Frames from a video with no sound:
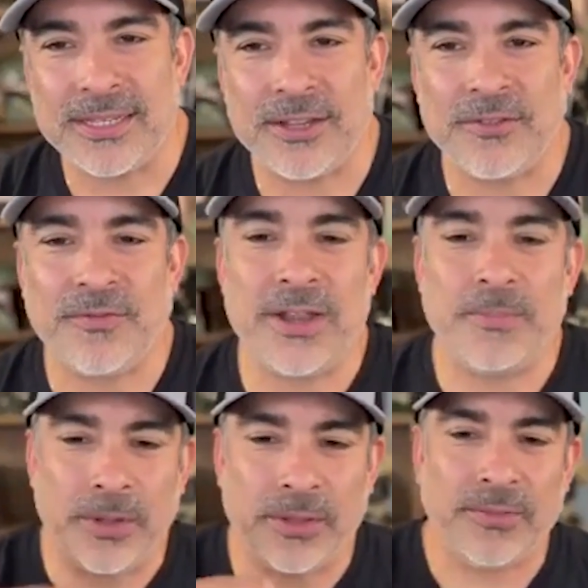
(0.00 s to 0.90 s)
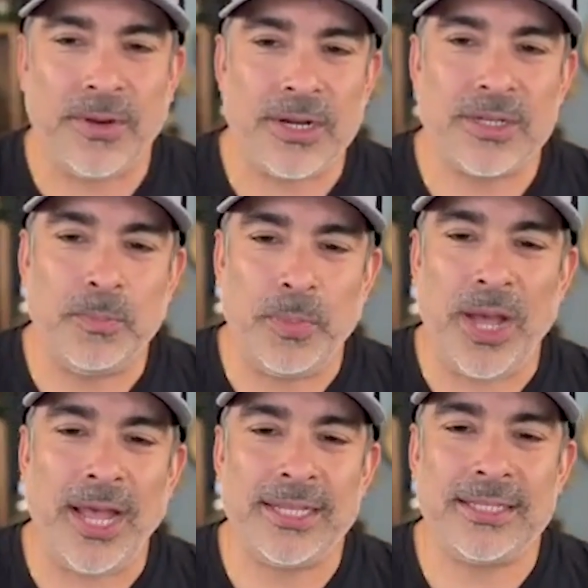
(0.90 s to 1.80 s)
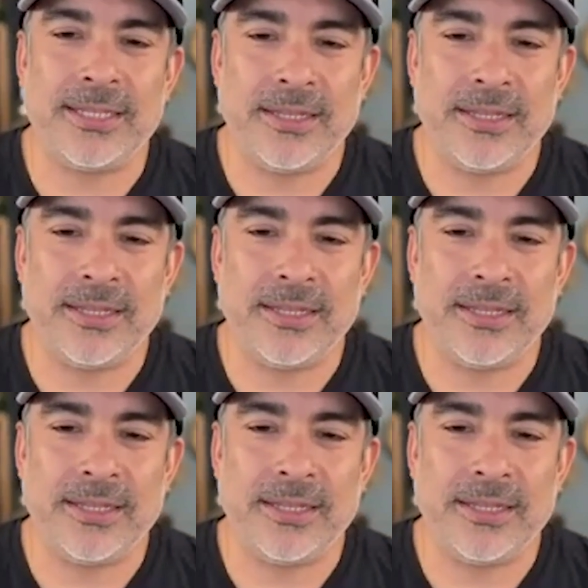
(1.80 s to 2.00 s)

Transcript: a good friend of both of ours, but